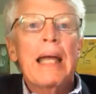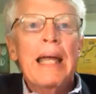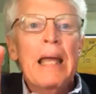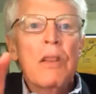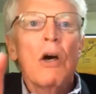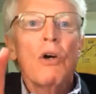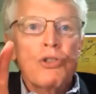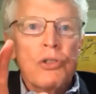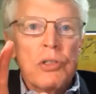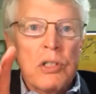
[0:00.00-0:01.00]
In
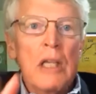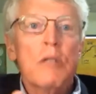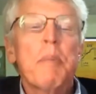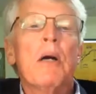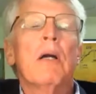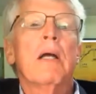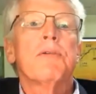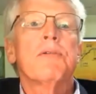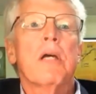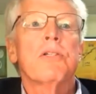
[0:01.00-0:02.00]
those 6 parallel
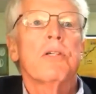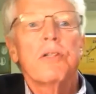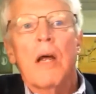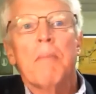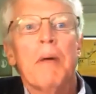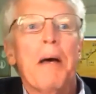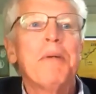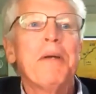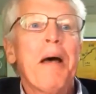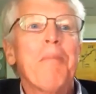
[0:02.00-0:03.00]
sessions, and
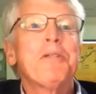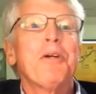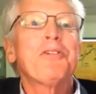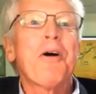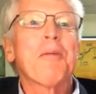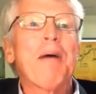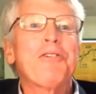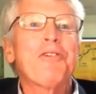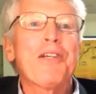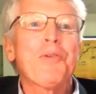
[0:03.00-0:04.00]
I'm still talking about
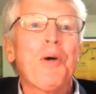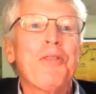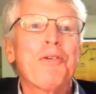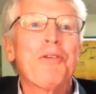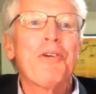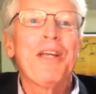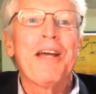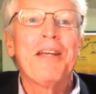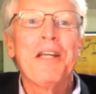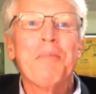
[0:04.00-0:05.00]
tracks 1 through 3,
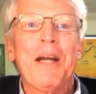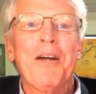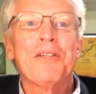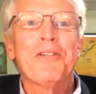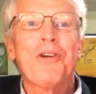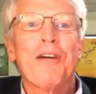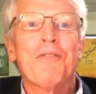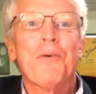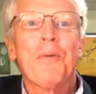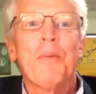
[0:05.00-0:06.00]
Yadin, but I'll get to track
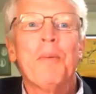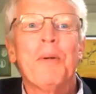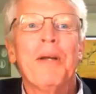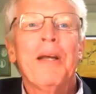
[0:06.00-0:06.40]
4 in a moment.